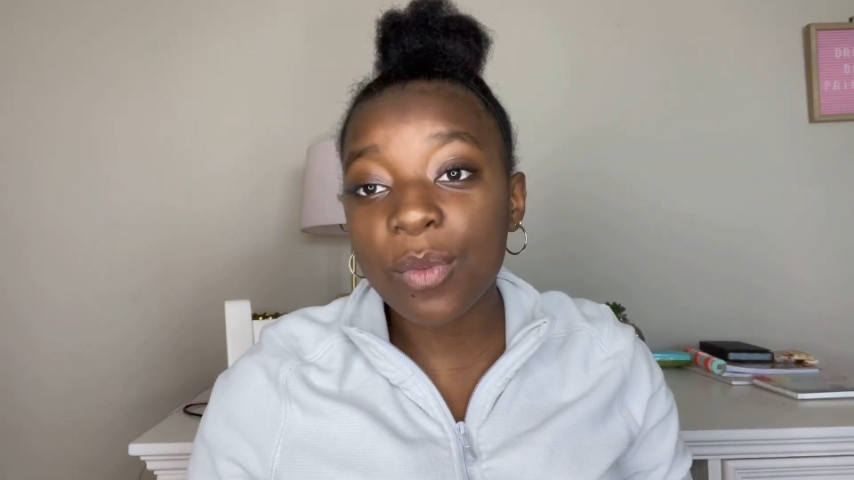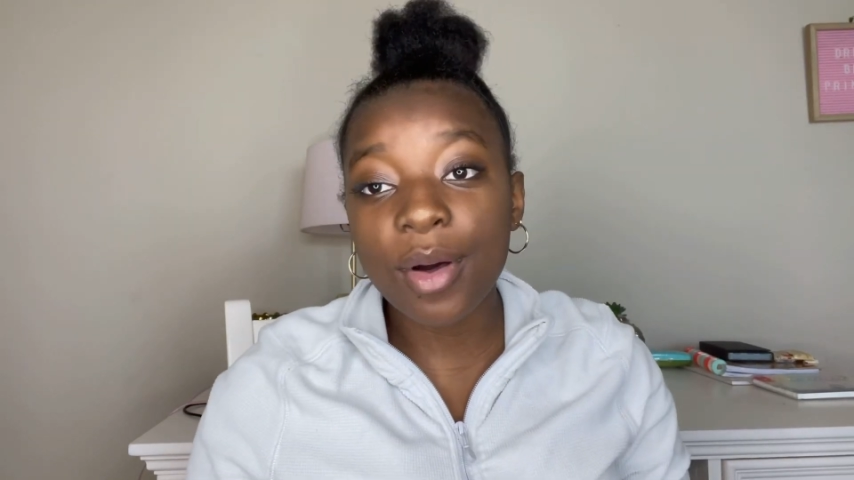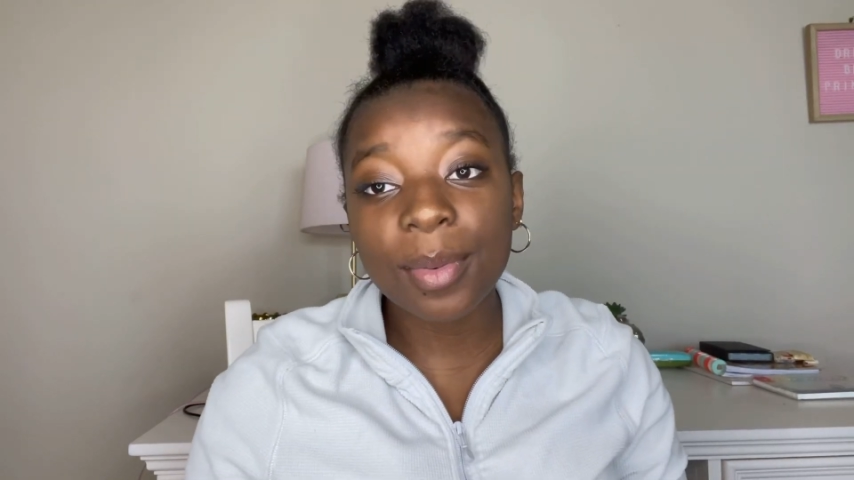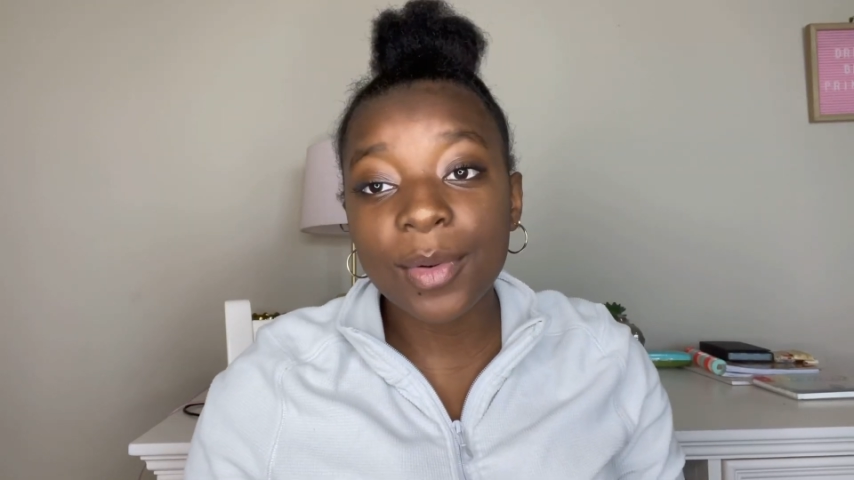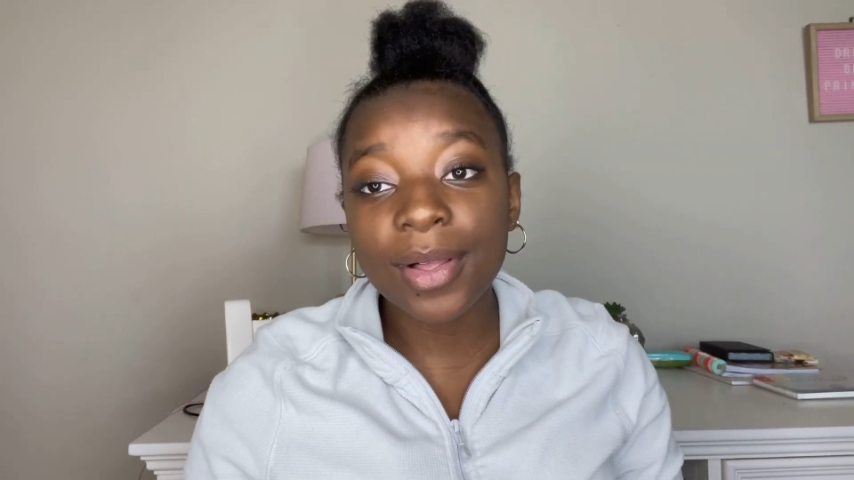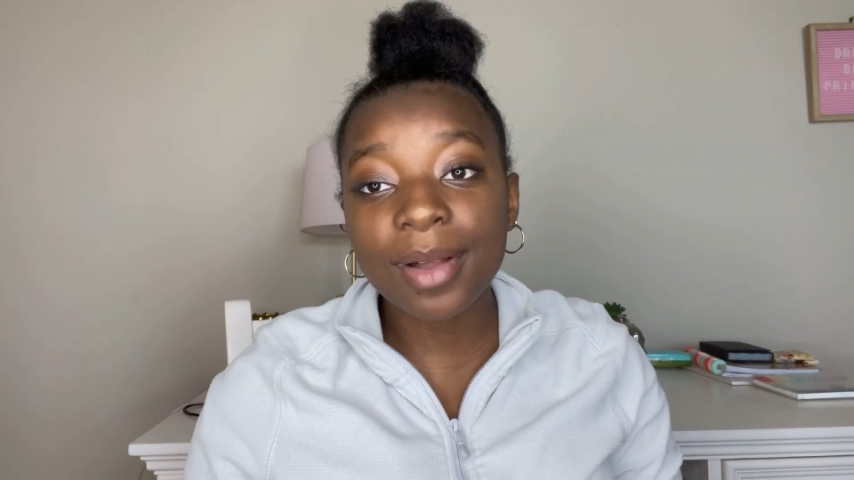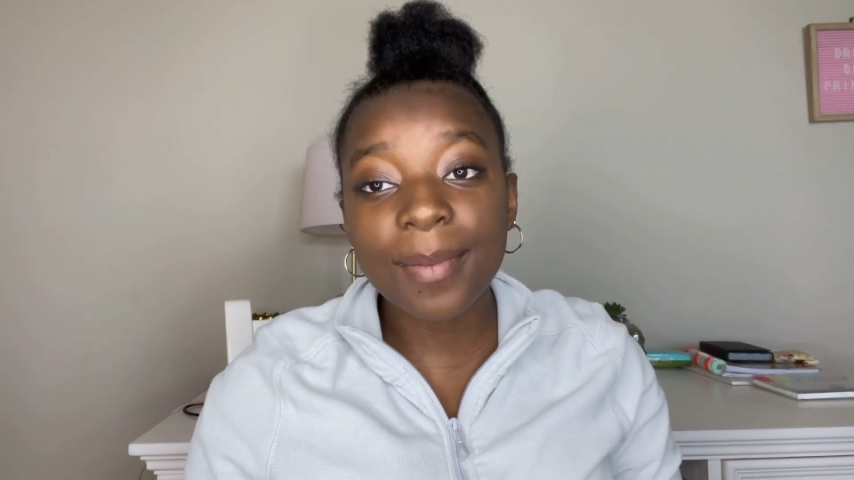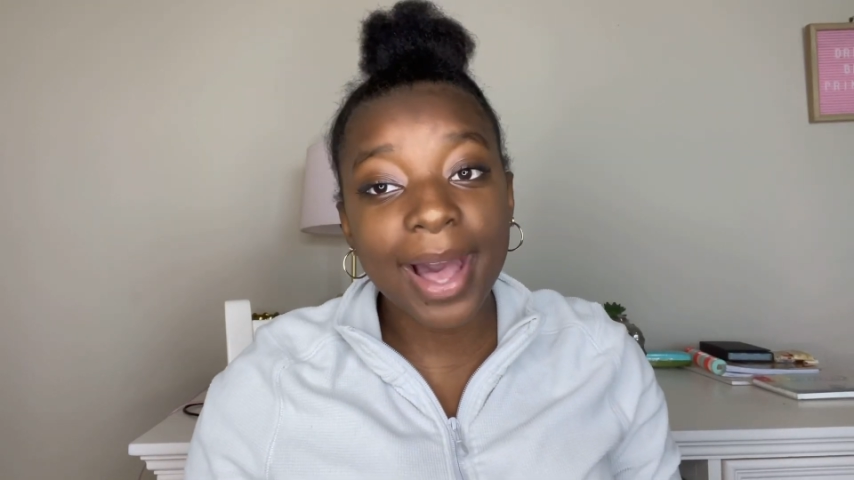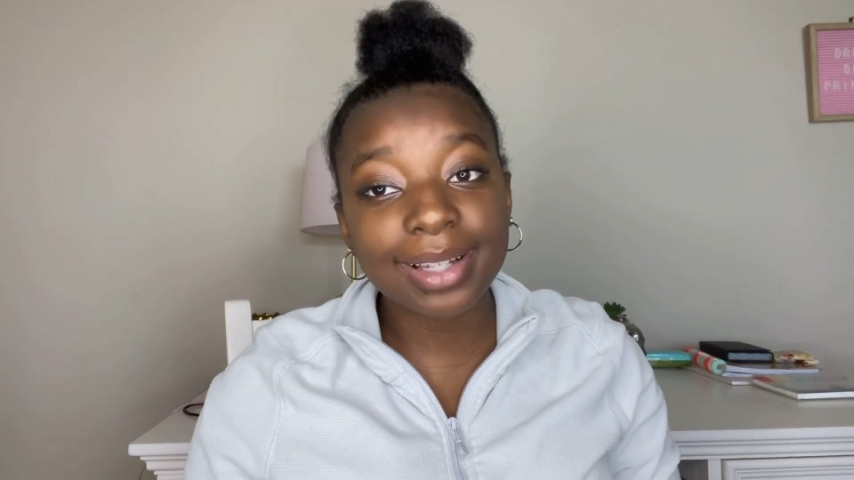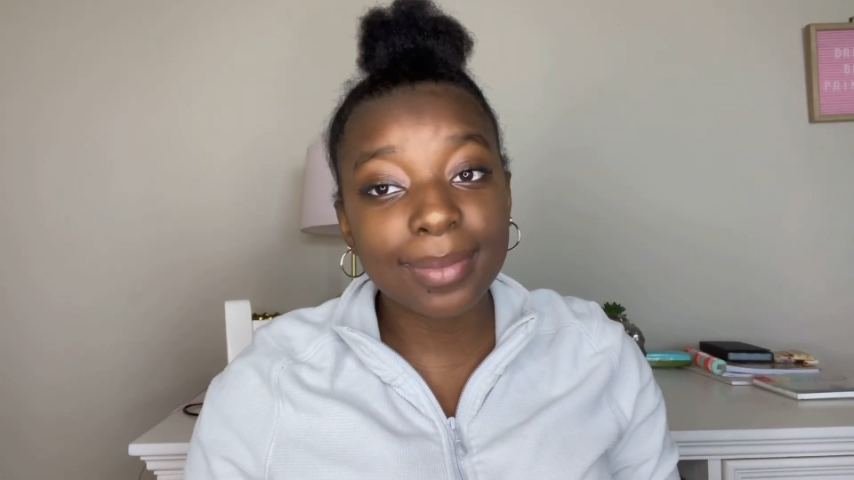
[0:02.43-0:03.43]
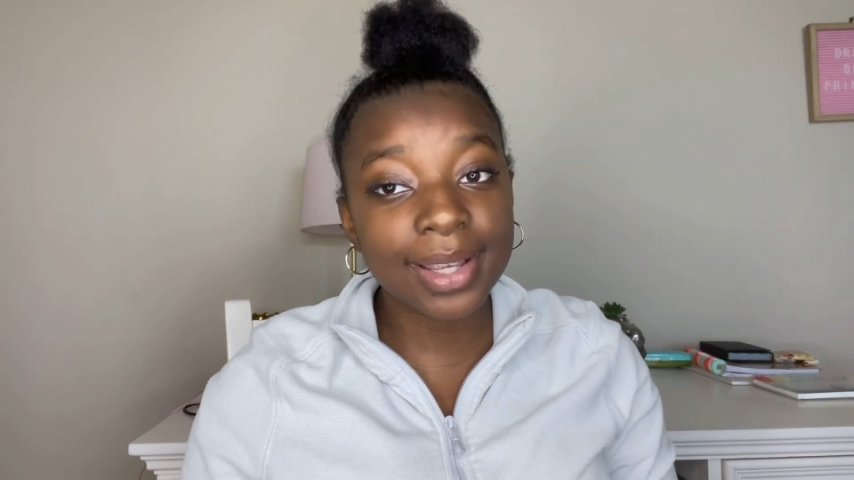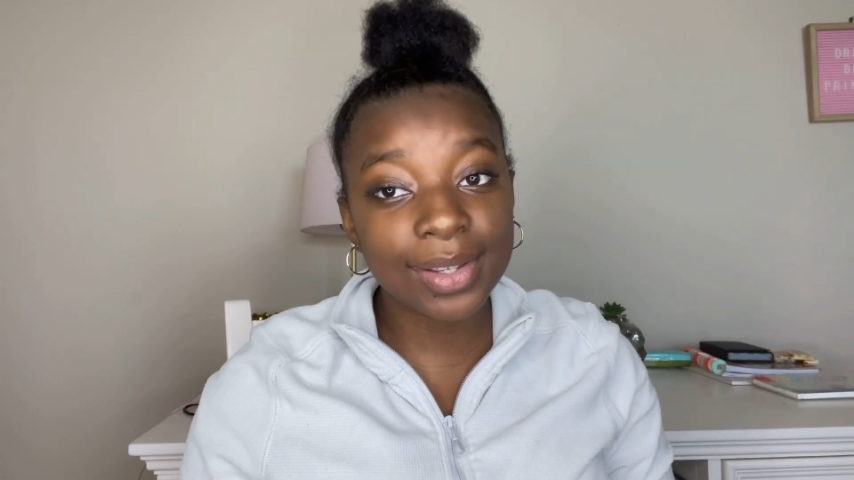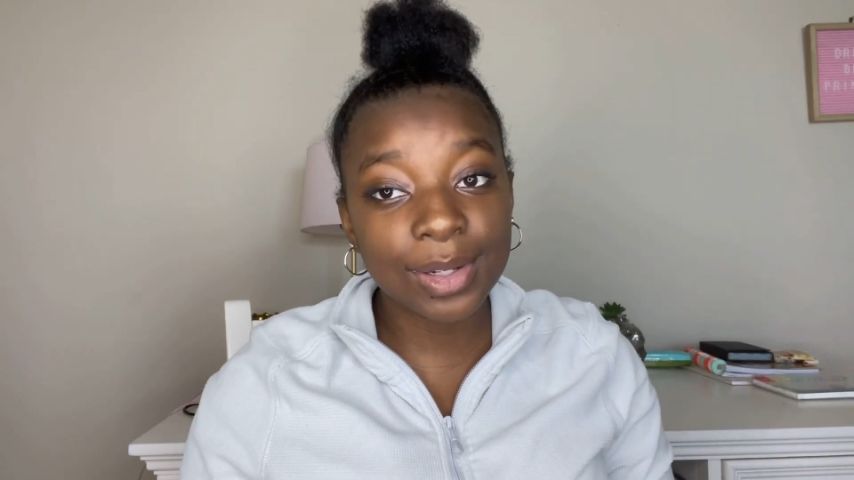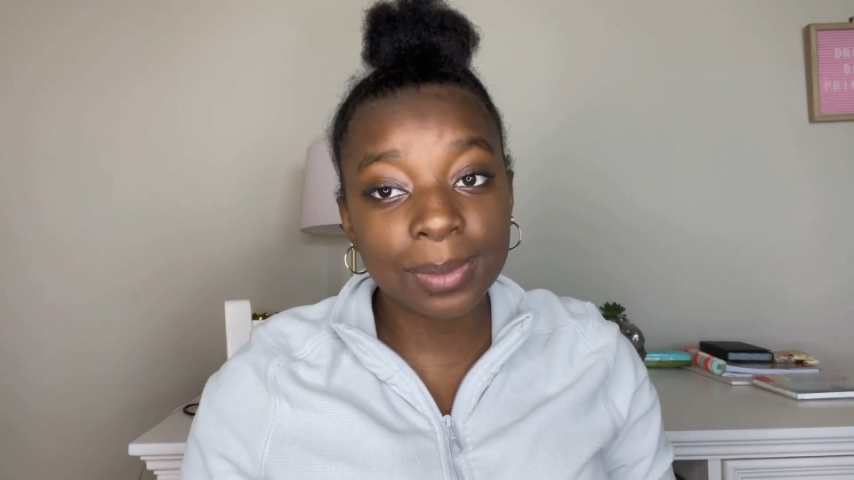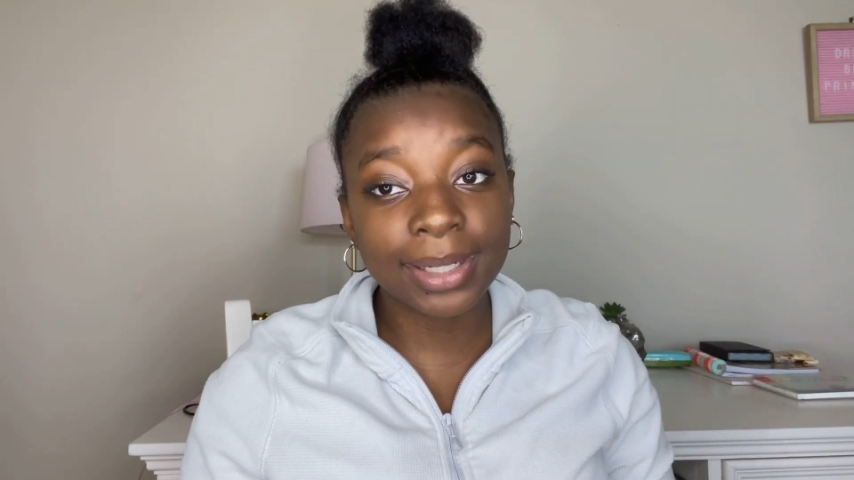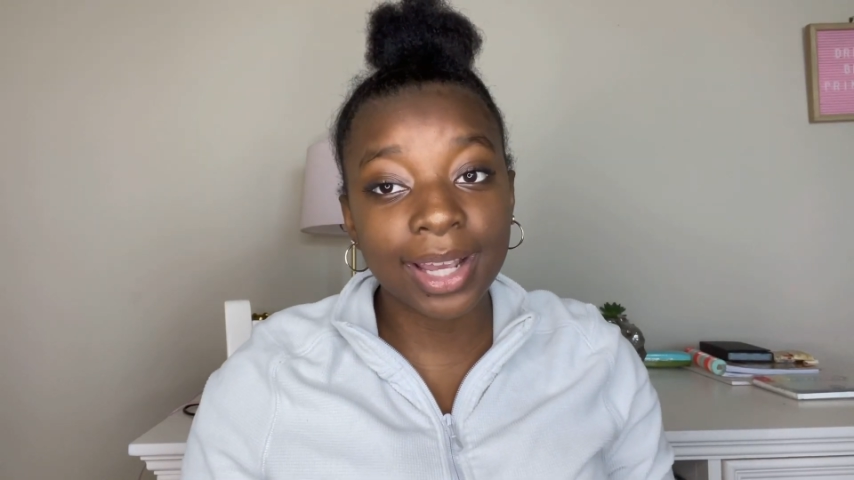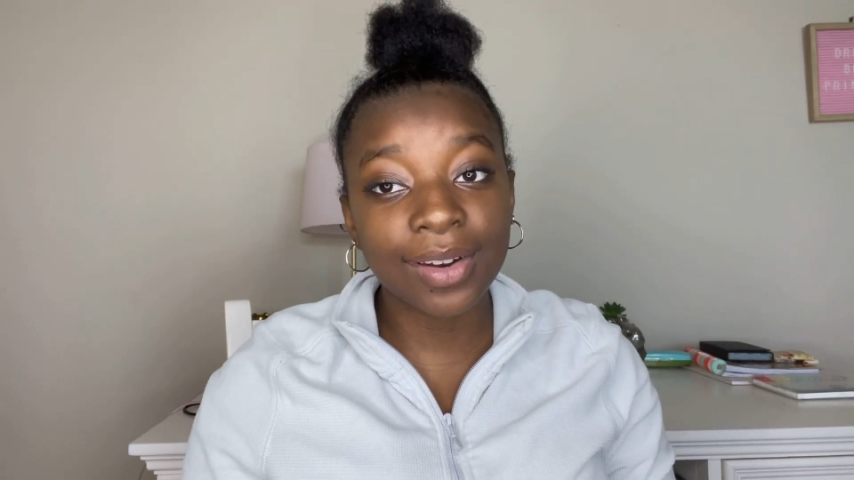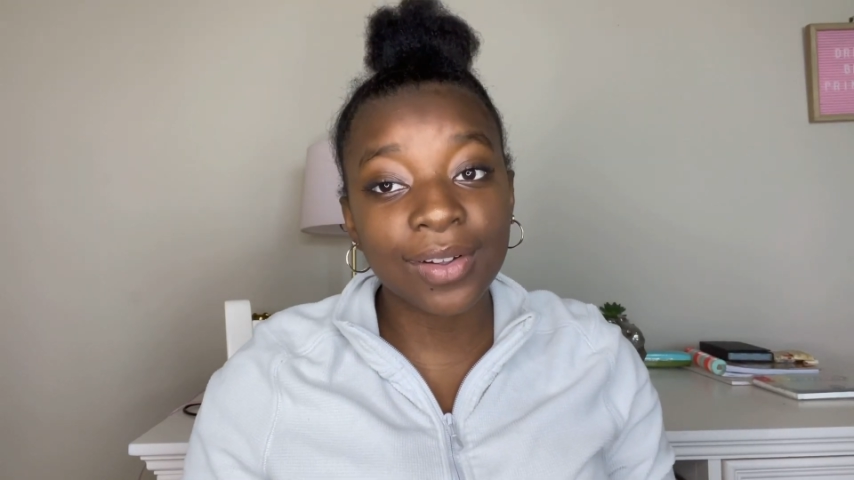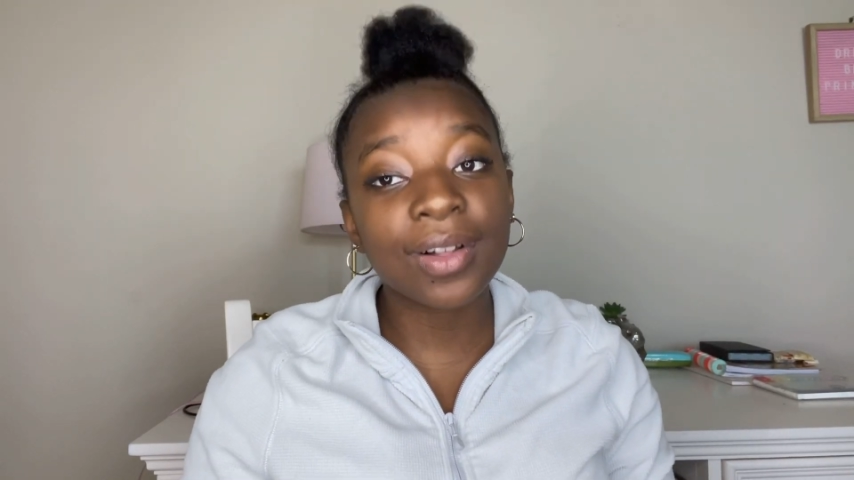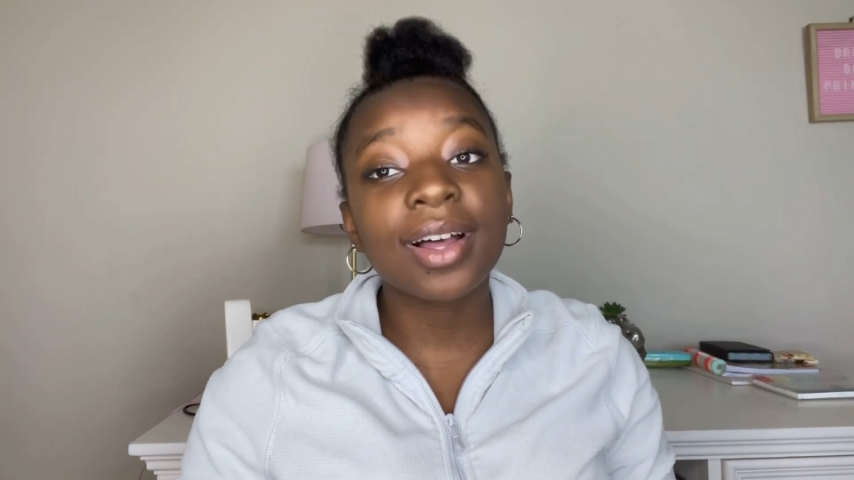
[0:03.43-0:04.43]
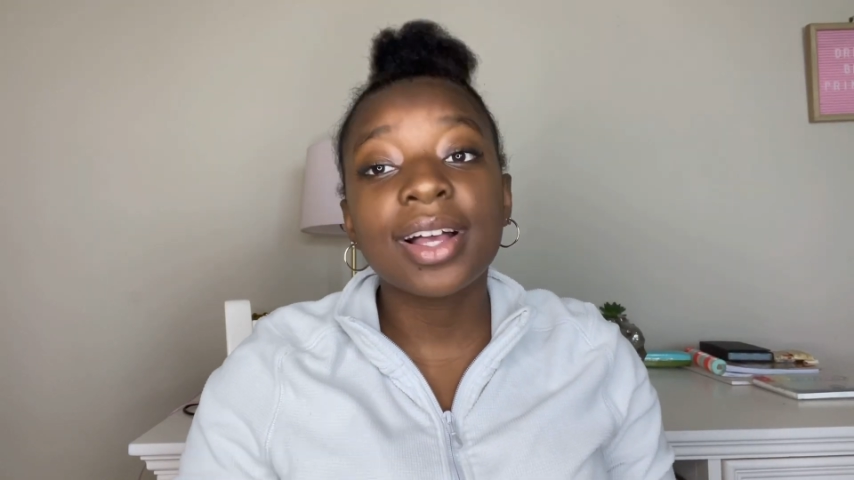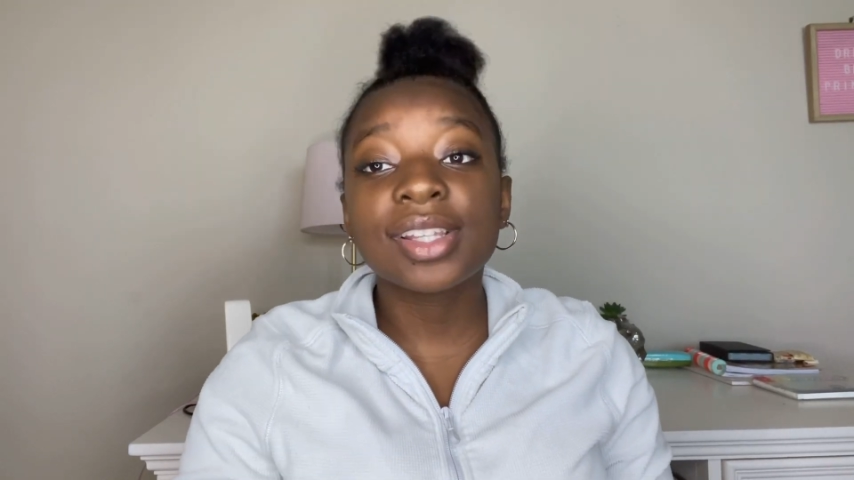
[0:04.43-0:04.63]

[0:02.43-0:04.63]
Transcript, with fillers: Welcome back to my YouTube channel.